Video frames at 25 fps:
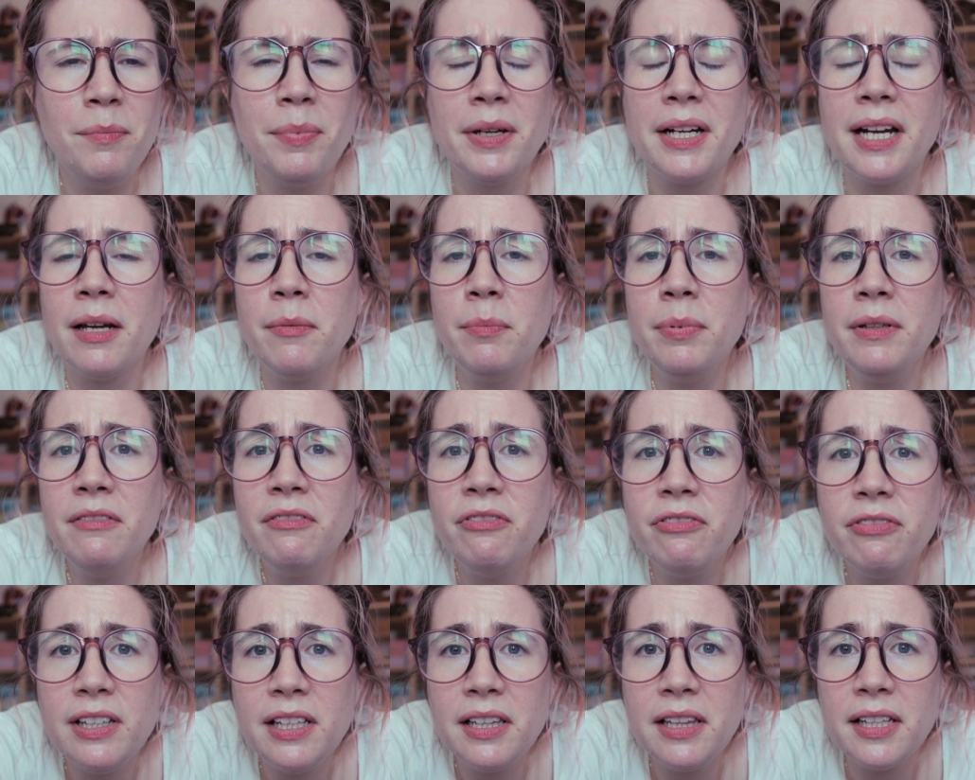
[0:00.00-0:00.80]
But I've
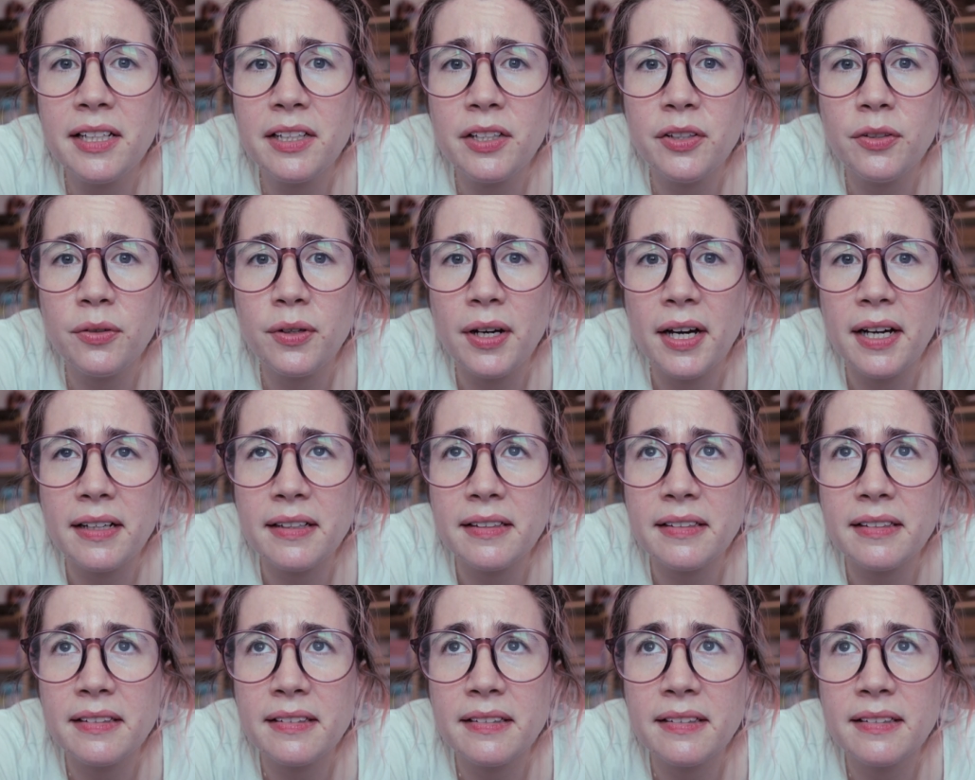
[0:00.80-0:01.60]
been feeling, you
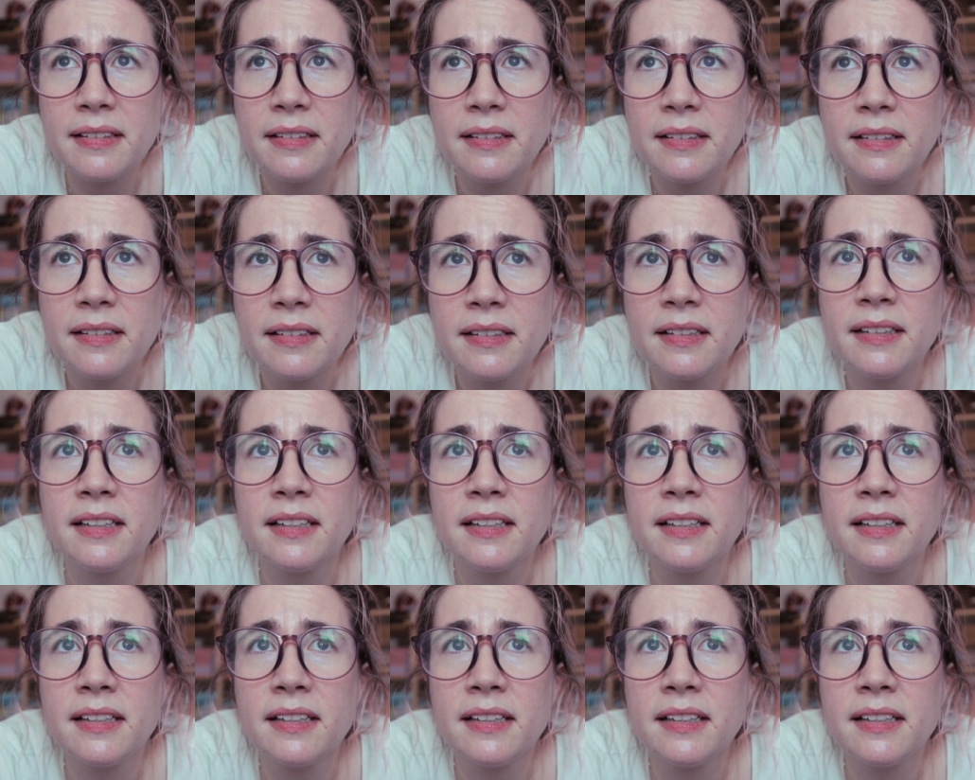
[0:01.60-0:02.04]
guys,